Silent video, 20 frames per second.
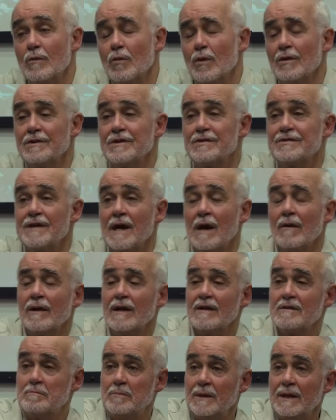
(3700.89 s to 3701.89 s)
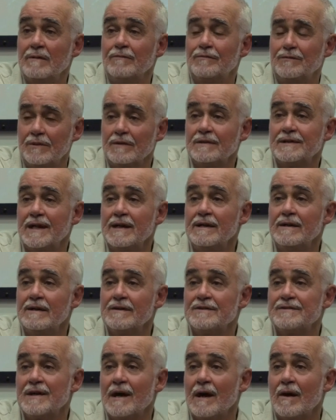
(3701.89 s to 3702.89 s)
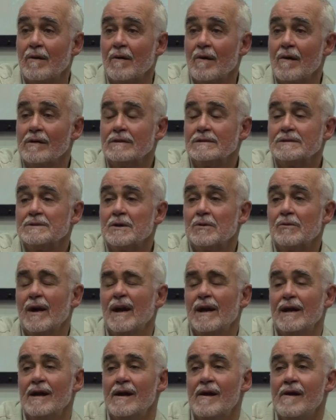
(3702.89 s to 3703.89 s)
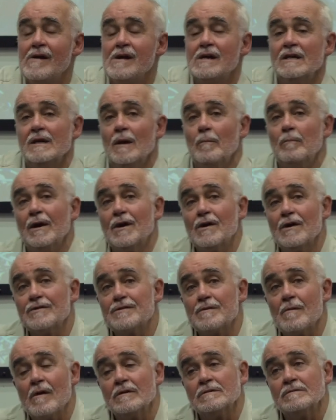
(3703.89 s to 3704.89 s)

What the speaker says: where the sound has been for 10 years now already. Because